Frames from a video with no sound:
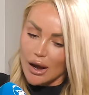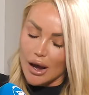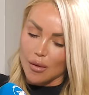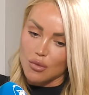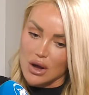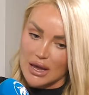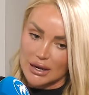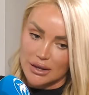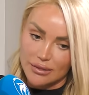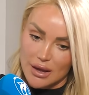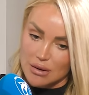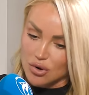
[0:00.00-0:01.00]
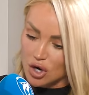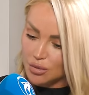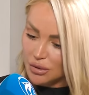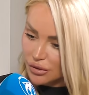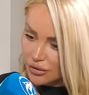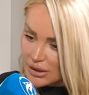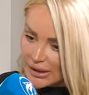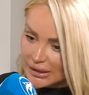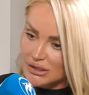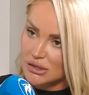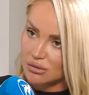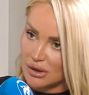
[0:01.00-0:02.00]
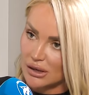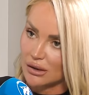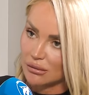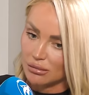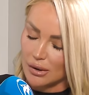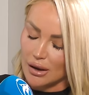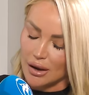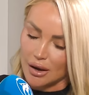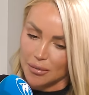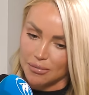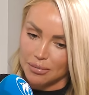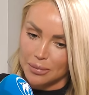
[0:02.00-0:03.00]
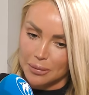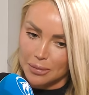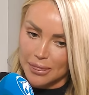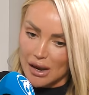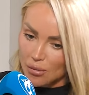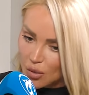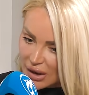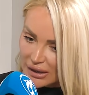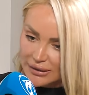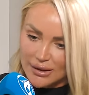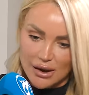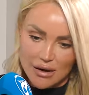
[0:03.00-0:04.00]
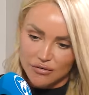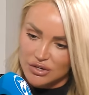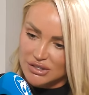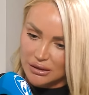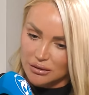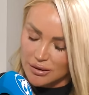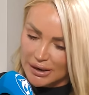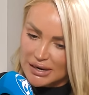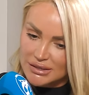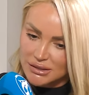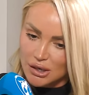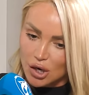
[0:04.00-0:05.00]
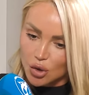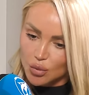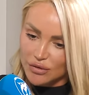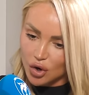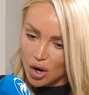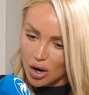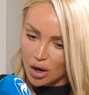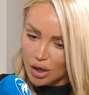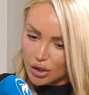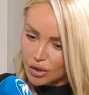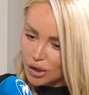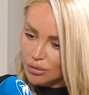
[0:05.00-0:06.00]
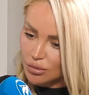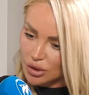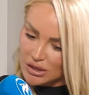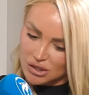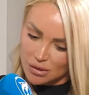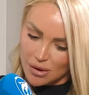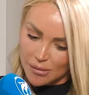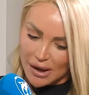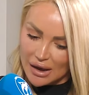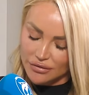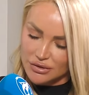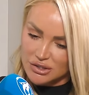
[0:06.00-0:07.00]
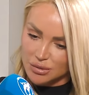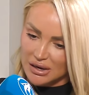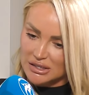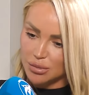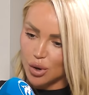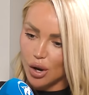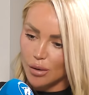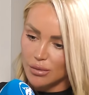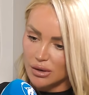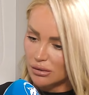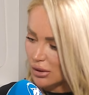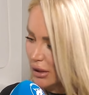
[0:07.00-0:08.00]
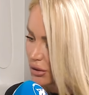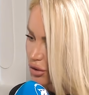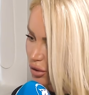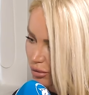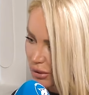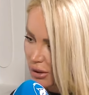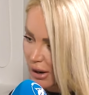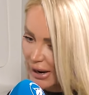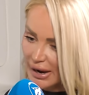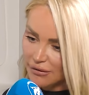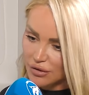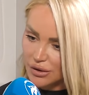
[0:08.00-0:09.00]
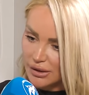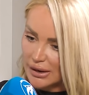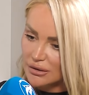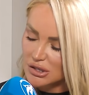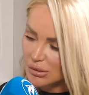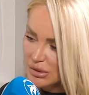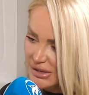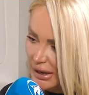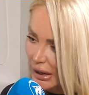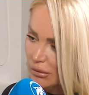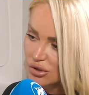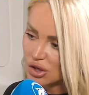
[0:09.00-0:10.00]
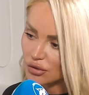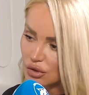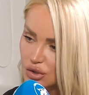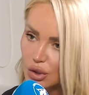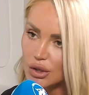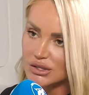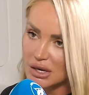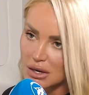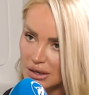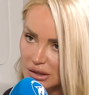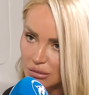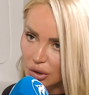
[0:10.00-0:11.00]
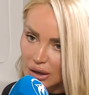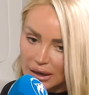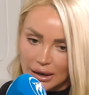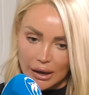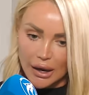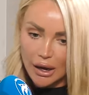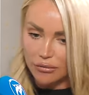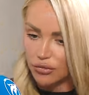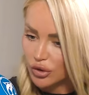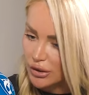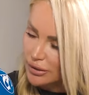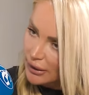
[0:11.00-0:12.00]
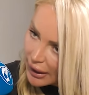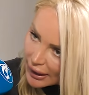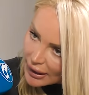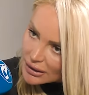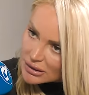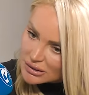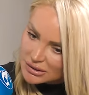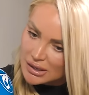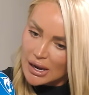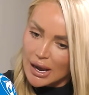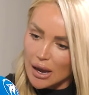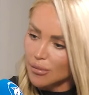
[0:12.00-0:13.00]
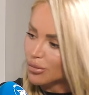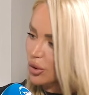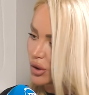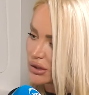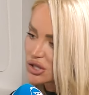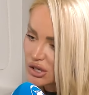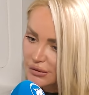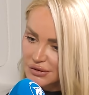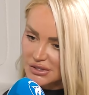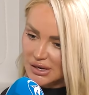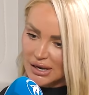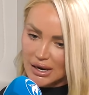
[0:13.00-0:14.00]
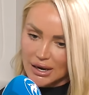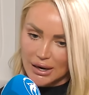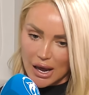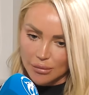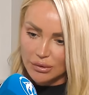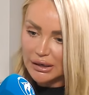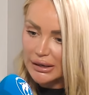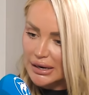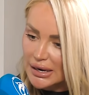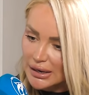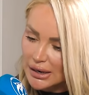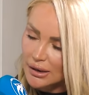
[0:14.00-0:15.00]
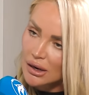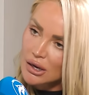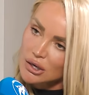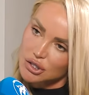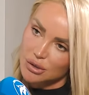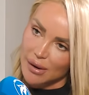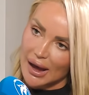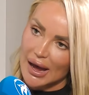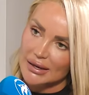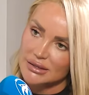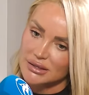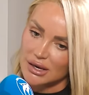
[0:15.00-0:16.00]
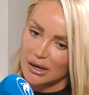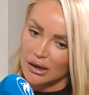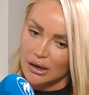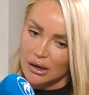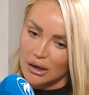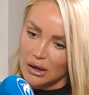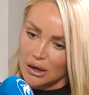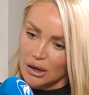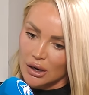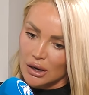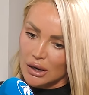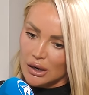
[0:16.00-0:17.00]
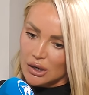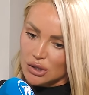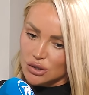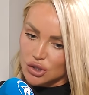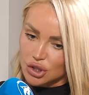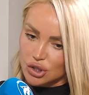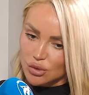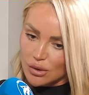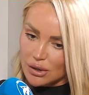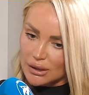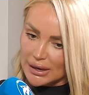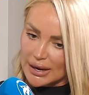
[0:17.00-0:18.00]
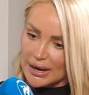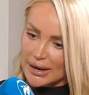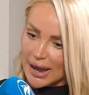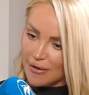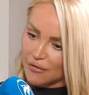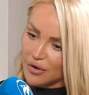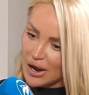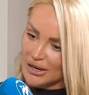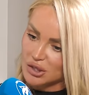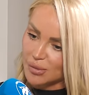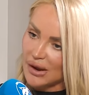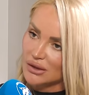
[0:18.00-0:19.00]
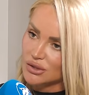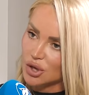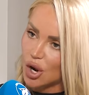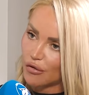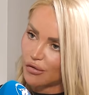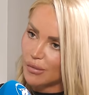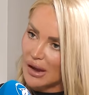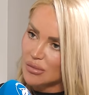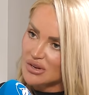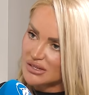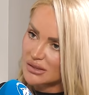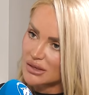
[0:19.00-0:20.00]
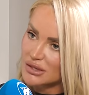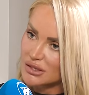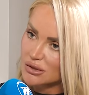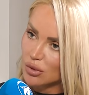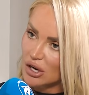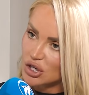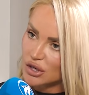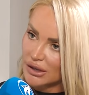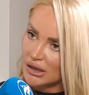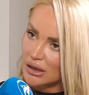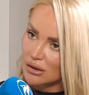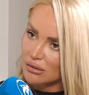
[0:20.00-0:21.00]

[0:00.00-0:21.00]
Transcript: I'm working there. We're open three nights a week. Um, I'm working there every single night. We've got no money, so I'm having to be at the barman and doorman and everything else. I was like, I was on the door taking the money. I'm running the girls. I'm booking the shifts in. I'm cleaning. So I had to do learn every aspect of my business, which I think